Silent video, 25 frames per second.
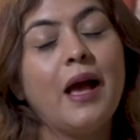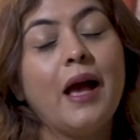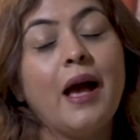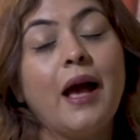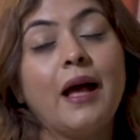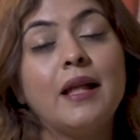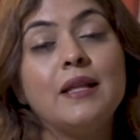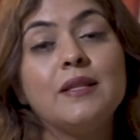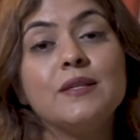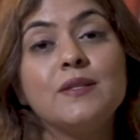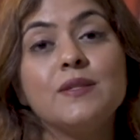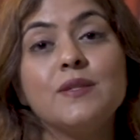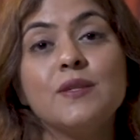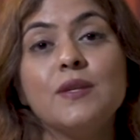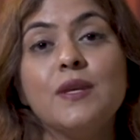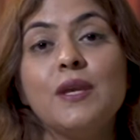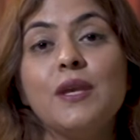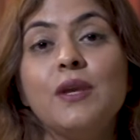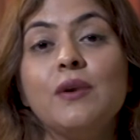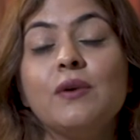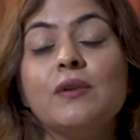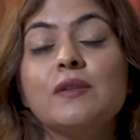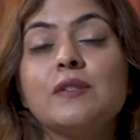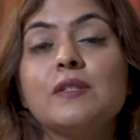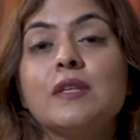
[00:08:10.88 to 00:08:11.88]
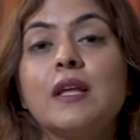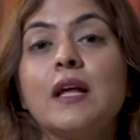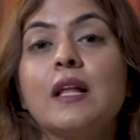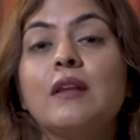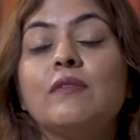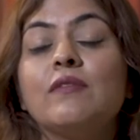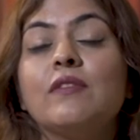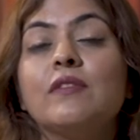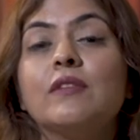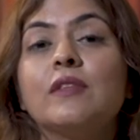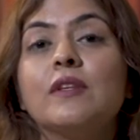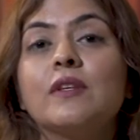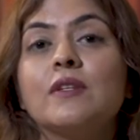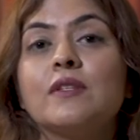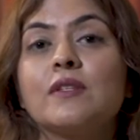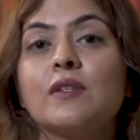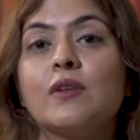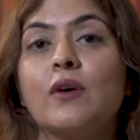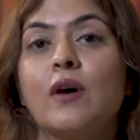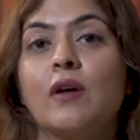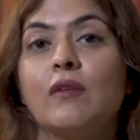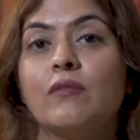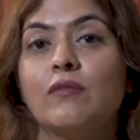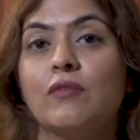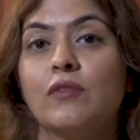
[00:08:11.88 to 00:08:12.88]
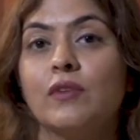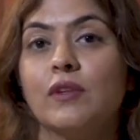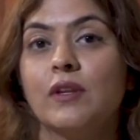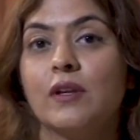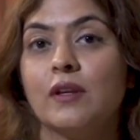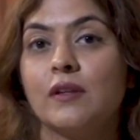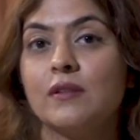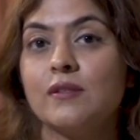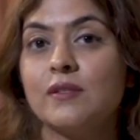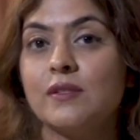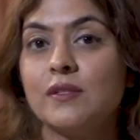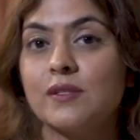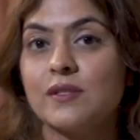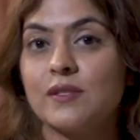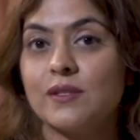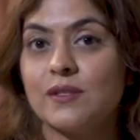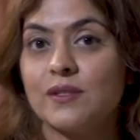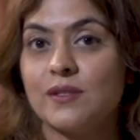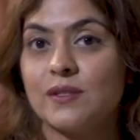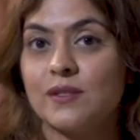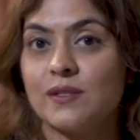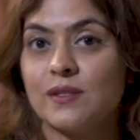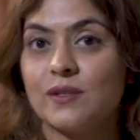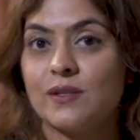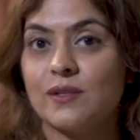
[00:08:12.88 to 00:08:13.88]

And see yourself in this confidence.